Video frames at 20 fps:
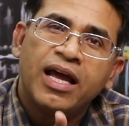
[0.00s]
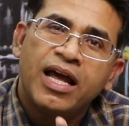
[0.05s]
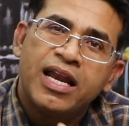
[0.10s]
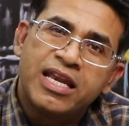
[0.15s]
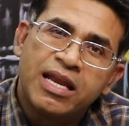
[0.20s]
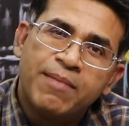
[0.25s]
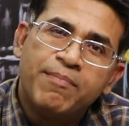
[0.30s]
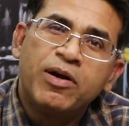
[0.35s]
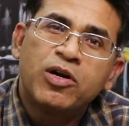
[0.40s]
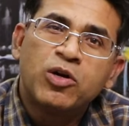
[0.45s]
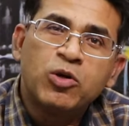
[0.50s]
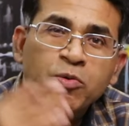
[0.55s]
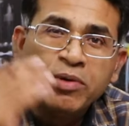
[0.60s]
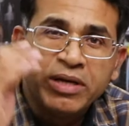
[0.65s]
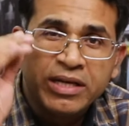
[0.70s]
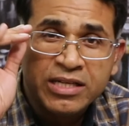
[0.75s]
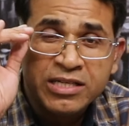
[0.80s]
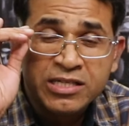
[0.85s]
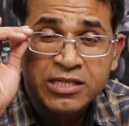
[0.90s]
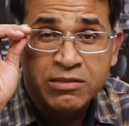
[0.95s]
Number two
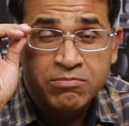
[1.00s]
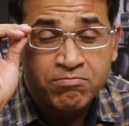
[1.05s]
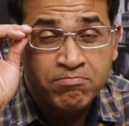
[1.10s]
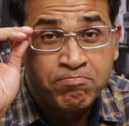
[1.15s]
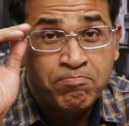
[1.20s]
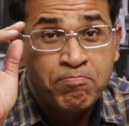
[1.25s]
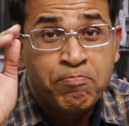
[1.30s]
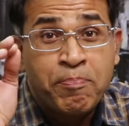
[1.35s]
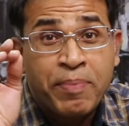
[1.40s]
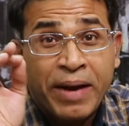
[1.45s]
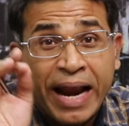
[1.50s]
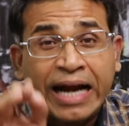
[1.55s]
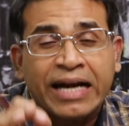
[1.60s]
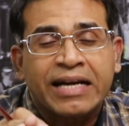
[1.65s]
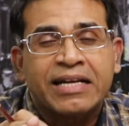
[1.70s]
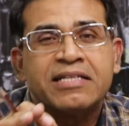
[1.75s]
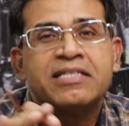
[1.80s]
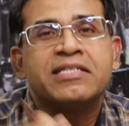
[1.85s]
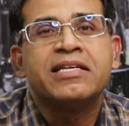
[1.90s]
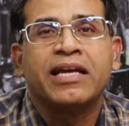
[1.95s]
is
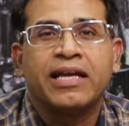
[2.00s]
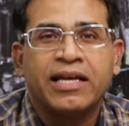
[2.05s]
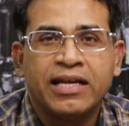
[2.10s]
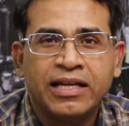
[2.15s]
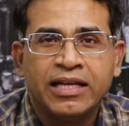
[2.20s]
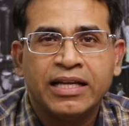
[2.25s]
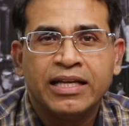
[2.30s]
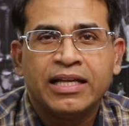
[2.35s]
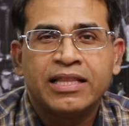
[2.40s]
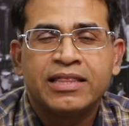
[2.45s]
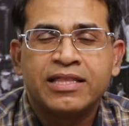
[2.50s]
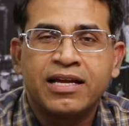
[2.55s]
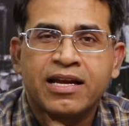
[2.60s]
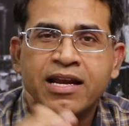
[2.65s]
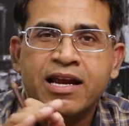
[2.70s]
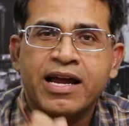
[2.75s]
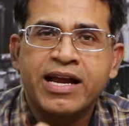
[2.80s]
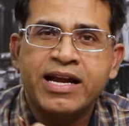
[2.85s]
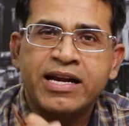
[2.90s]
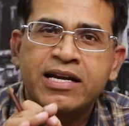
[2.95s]
practicing the
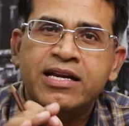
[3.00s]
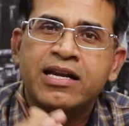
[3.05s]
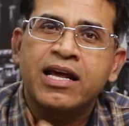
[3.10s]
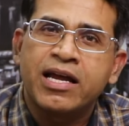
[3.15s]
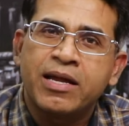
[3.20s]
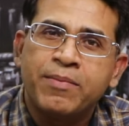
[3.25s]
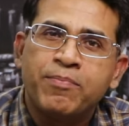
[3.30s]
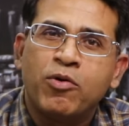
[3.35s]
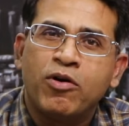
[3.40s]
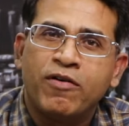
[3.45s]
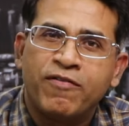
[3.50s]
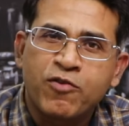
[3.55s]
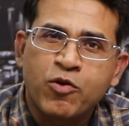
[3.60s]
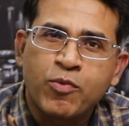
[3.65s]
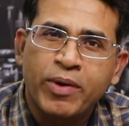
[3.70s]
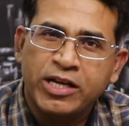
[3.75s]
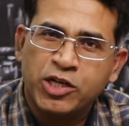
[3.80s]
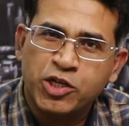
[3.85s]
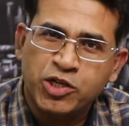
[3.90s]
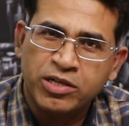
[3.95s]
right type of
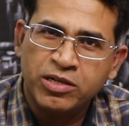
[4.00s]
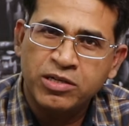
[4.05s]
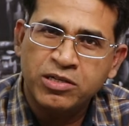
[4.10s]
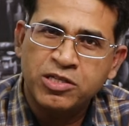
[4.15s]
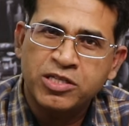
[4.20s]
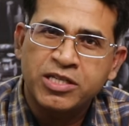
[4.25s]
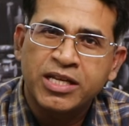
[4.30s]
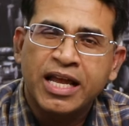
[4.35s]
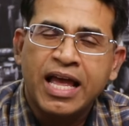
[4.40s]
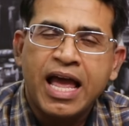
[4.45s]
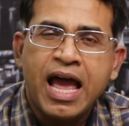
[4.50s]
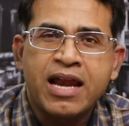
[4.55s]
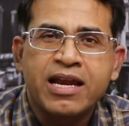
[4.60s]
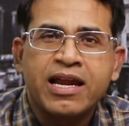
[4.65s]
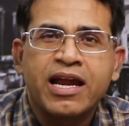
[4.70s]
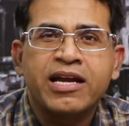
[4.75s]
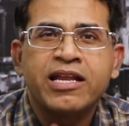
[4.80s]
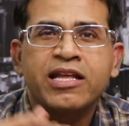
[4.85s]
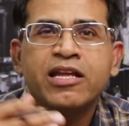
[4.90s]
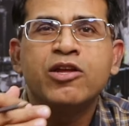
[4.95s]
questions
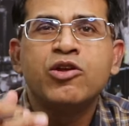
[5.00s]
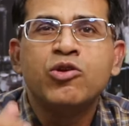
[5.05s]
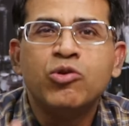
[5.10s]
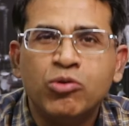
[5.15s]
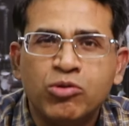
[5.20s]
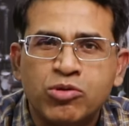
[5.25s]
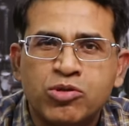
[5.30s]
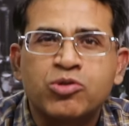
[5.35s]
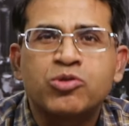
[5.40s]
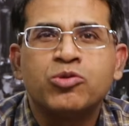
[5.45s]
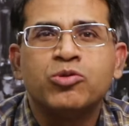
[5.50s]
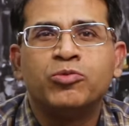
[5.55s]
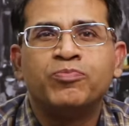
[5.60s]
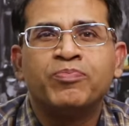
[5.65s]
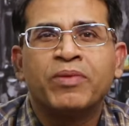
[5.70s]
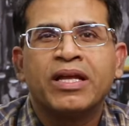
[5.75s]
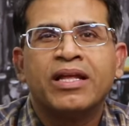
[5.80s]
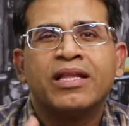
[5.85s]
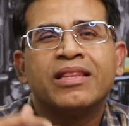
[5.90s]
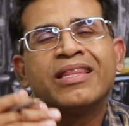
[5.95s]
and getting used
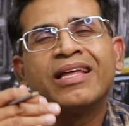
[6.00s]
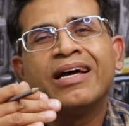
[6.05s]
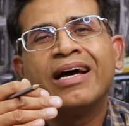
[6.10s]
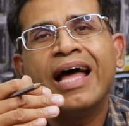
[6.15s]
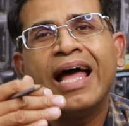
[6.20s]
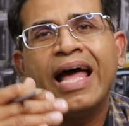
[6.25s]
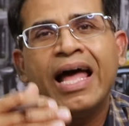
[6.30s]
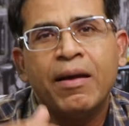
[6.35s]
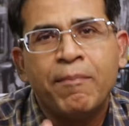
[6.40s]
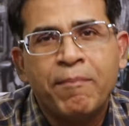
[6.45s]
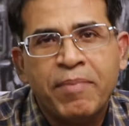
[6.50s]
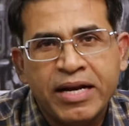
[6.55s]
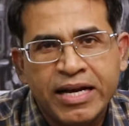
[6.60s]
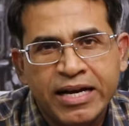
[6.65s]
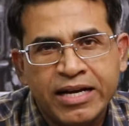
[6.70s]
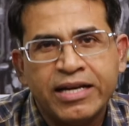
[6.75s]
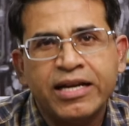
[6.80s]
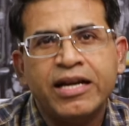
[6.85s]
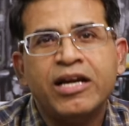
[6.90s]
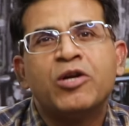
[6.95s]
to the
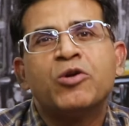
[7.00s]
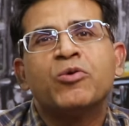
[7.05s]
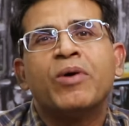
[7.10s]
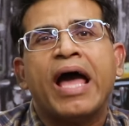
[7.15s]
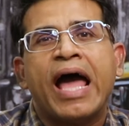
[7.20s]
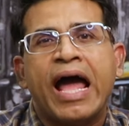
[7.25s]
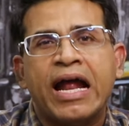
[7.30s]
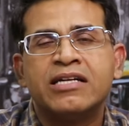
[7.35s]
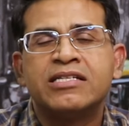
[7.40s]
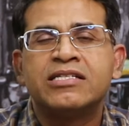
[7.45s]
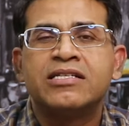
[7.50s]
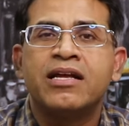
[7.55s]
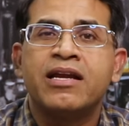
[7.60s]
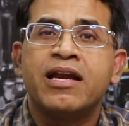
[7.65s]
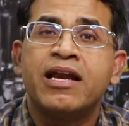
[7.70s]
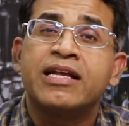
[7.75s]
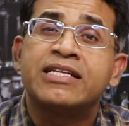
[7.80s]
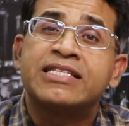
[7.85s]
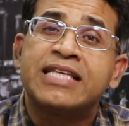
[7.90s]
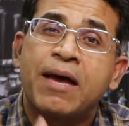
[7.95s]
ability to answer
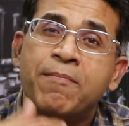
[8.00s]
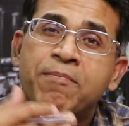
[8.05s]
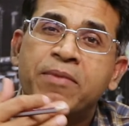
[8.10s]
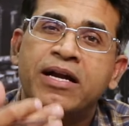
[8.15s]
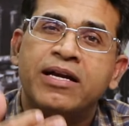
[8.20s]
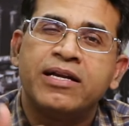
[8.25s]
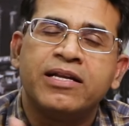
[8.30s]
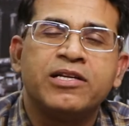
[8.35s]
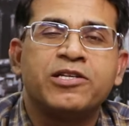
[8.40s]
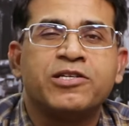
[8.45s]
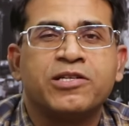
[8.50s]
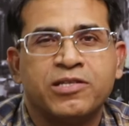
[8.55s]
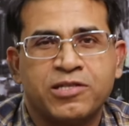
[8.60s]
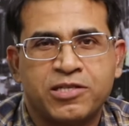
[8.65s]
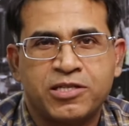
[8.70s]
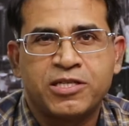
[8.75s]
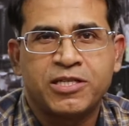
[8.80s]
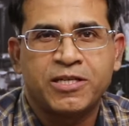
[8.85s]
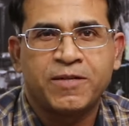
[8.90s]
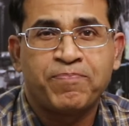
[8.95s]
in exam
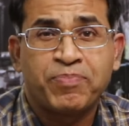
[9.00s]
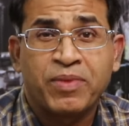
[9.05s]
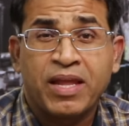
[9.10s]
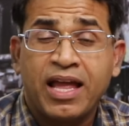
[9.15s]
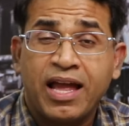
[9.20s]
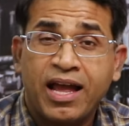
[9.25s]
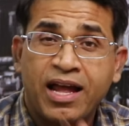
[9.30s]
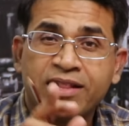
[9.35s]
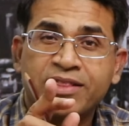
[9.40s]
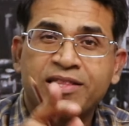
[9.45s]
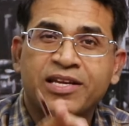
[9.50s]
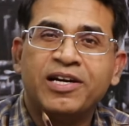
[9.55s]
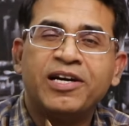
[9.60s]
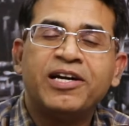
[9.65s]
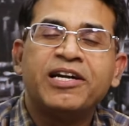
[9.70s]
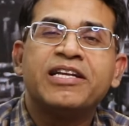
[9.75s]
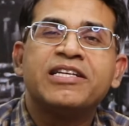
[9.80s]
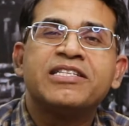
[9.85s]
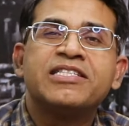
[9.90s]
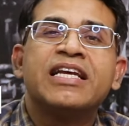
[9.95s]
conditions. And
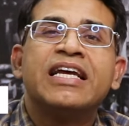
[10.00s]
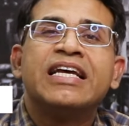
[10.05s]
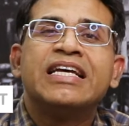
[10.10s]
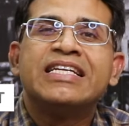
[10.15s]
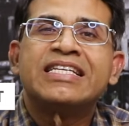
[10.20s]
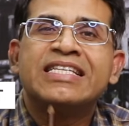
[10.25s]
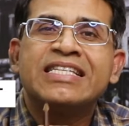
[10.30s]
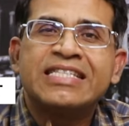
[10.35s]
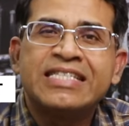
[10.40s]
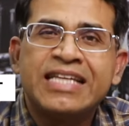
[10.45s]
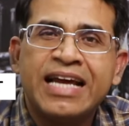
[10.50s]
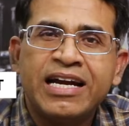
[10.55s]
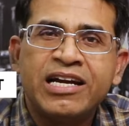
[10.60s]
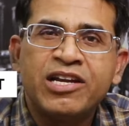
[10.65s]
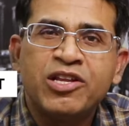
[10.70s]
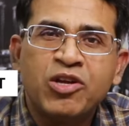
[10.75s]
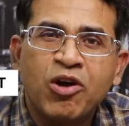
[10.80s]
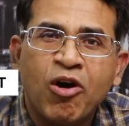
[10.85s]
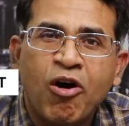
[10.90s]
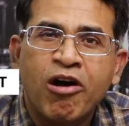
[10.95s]
third is, set
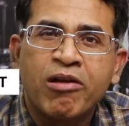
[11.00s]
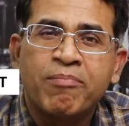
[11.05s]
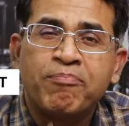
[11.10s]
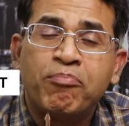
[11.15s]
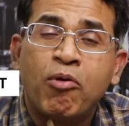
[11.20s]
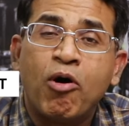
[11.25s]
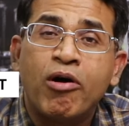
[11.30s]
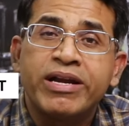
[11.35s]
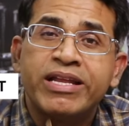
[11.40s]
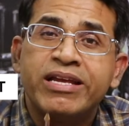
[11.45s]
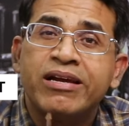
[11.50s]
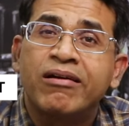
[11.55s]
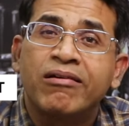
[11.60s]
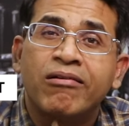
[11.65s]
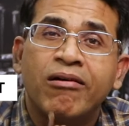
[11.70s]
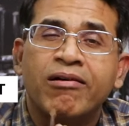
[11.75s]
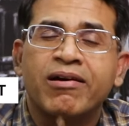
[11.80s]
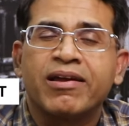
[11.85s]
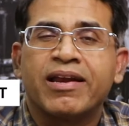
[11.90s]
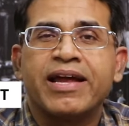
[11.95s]
your body
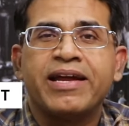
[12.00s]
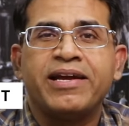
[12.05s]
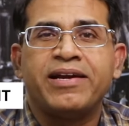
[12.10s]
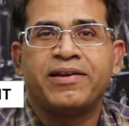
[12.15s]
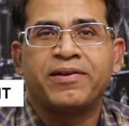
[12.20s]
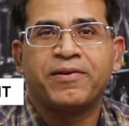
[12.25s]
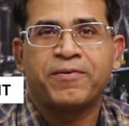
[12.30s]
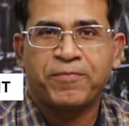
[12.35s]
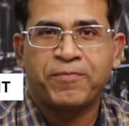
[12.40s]
clock right.